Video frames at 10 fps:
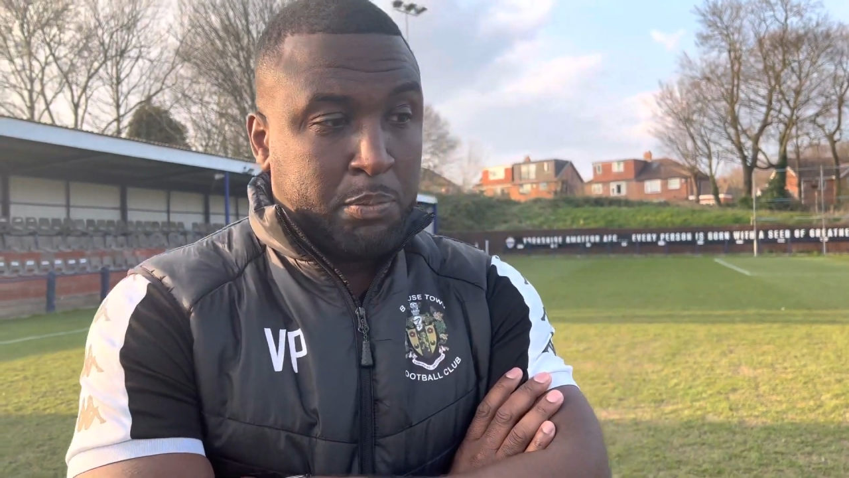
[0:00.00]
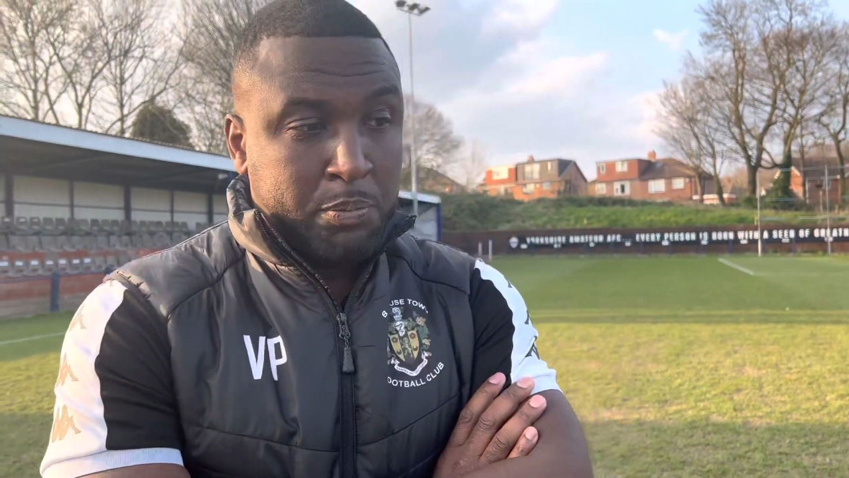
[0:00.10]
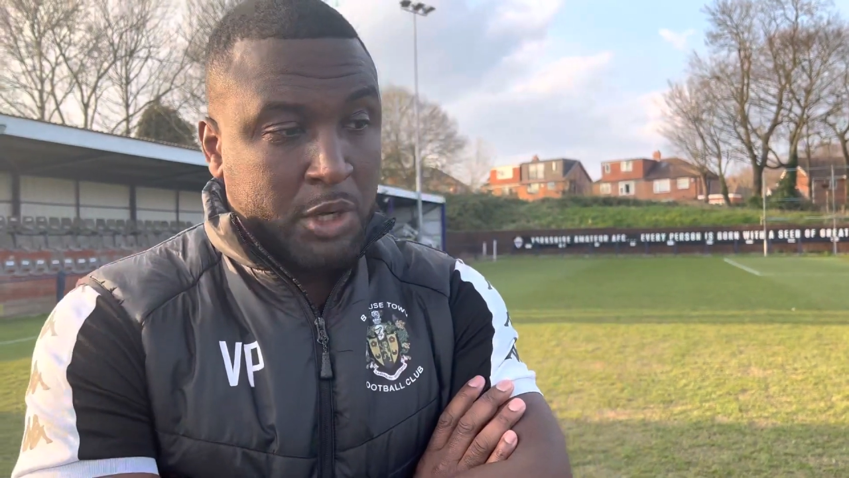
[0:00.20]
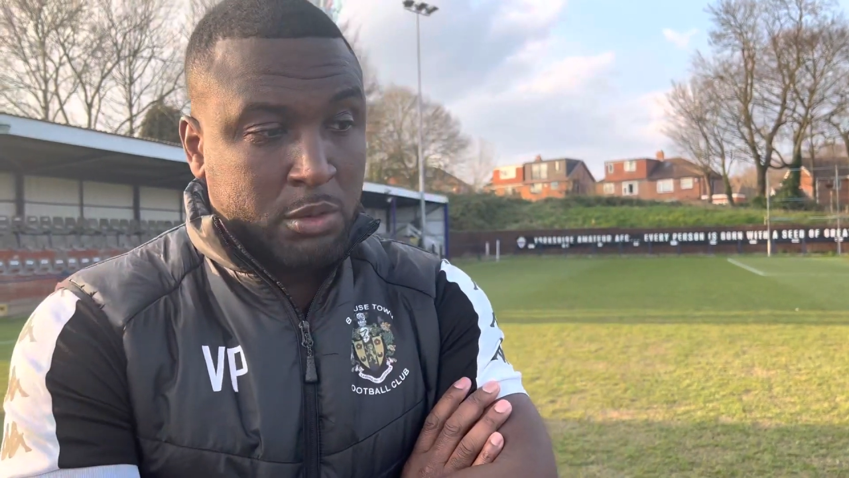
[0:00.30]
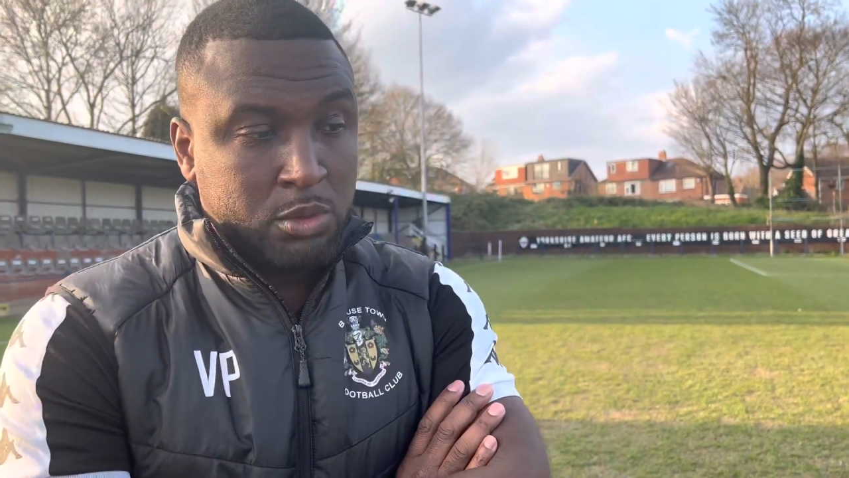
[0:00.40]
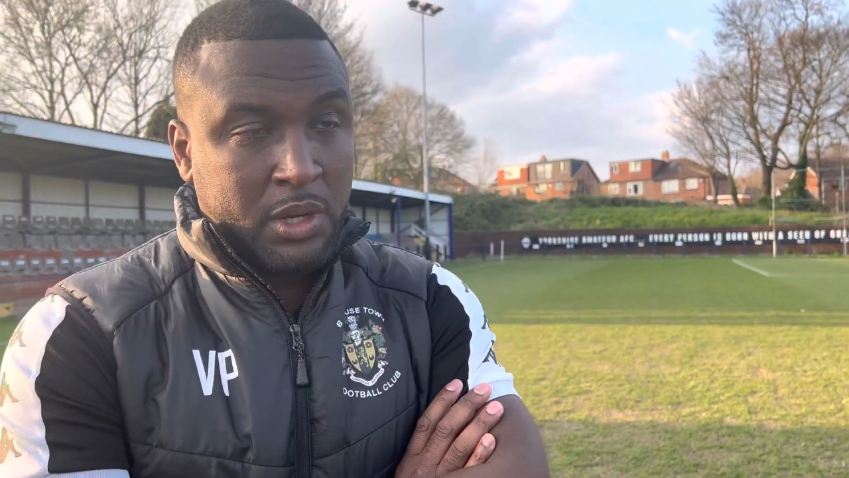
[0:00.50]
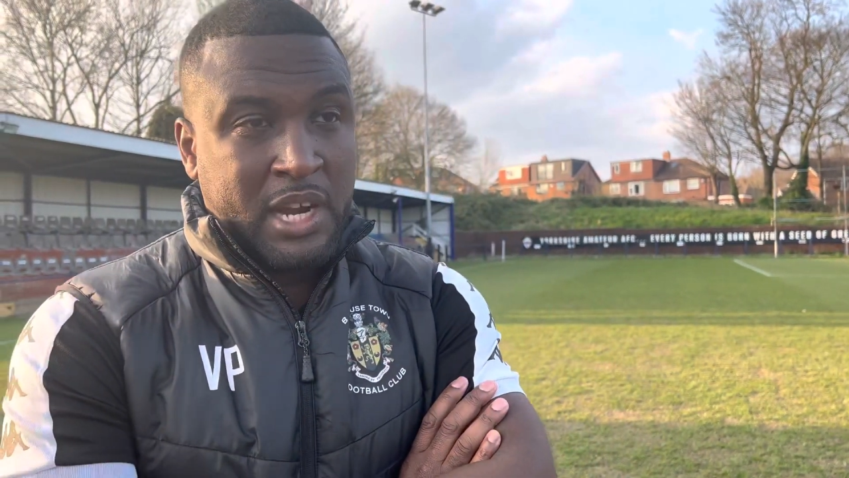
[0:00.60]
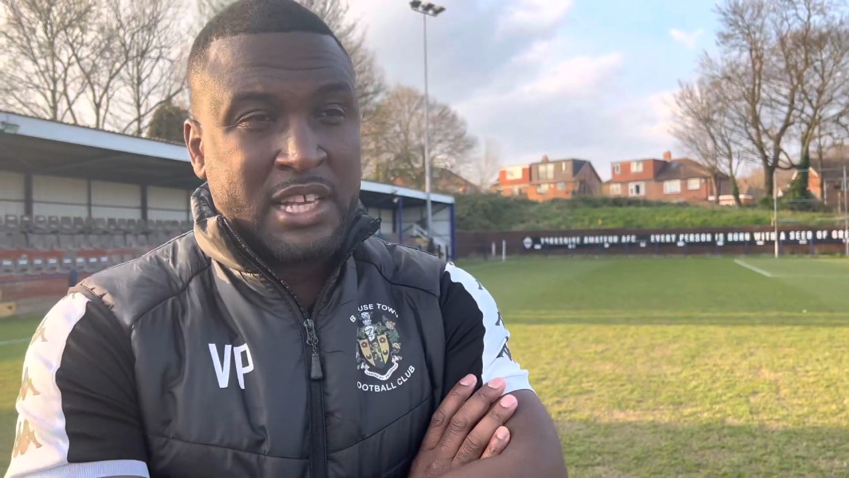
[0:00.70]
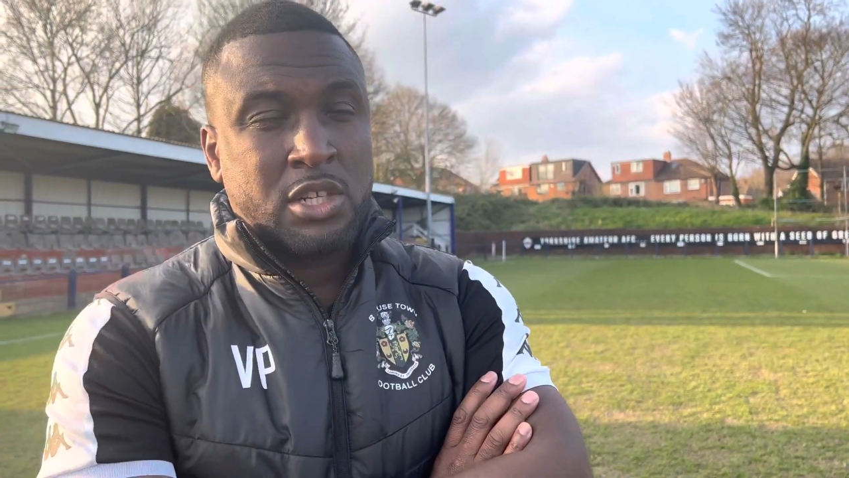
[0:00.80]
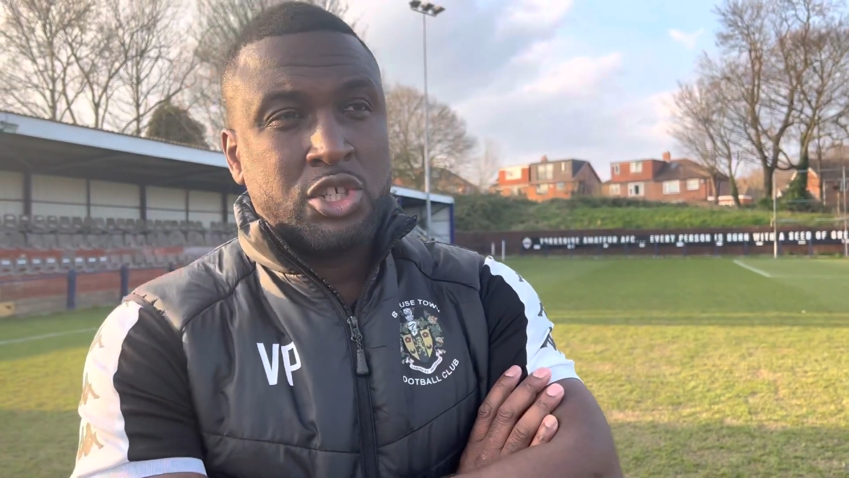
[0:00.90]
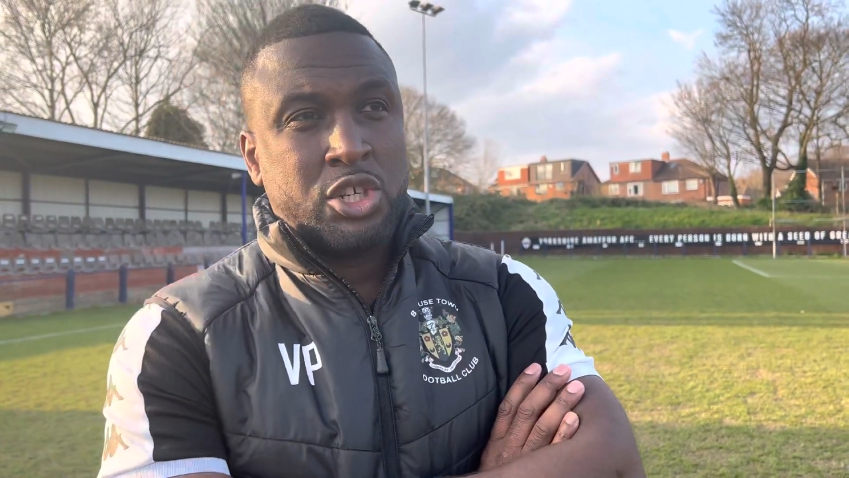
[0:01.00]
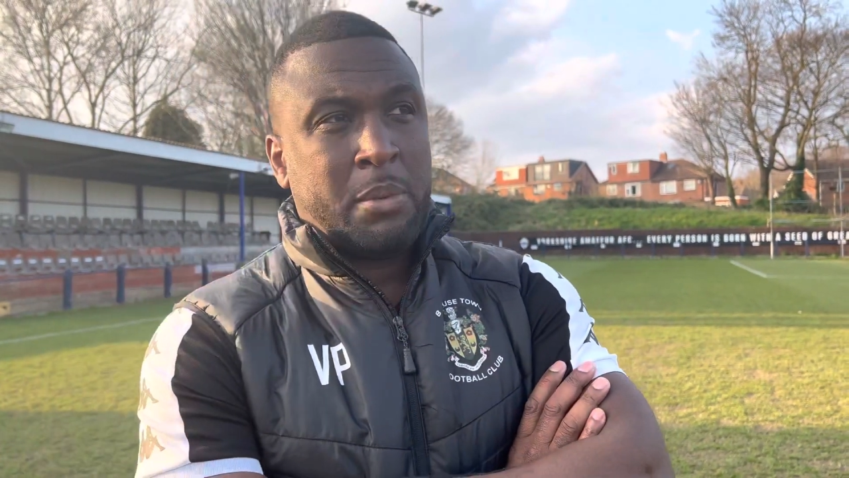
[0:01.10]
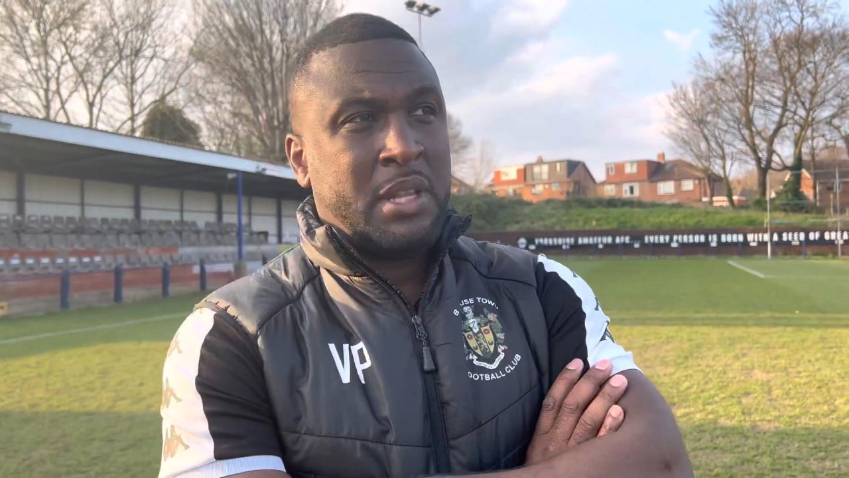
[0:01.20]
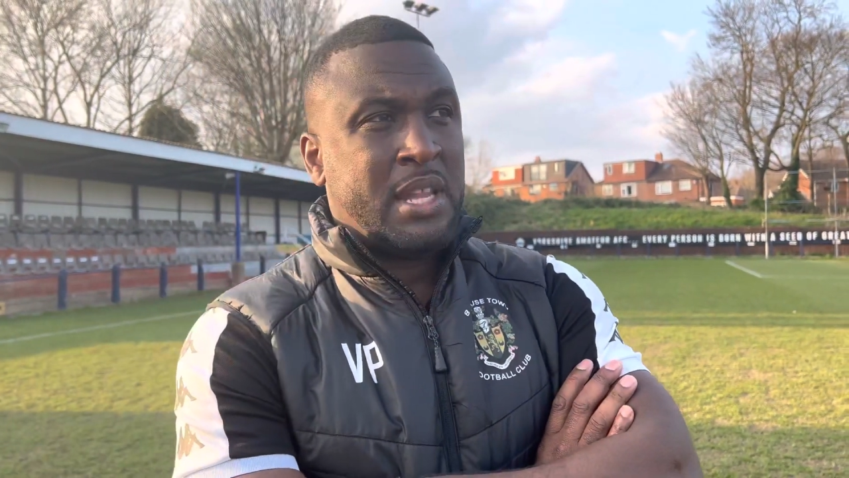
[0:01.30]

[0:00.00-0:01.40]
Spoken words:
doing an excellent job in